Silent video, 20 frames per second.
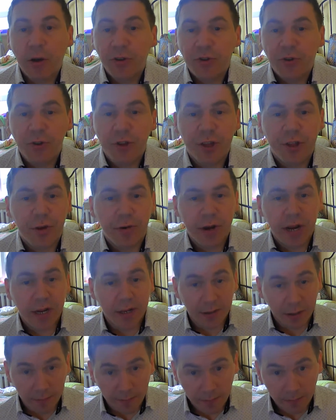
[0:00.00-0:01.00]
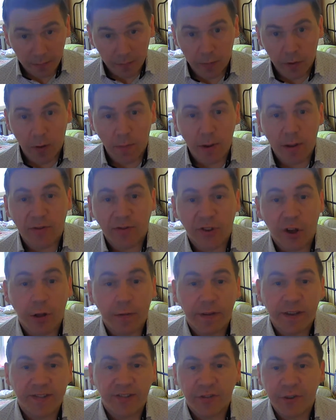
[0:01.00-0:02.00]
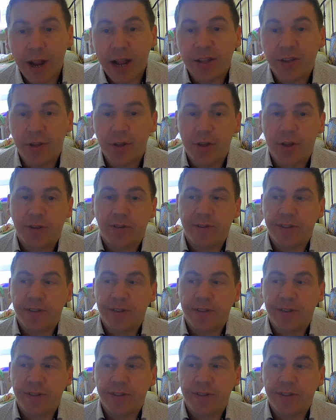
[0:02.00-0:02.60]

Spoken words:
to generate problem-solving strategies.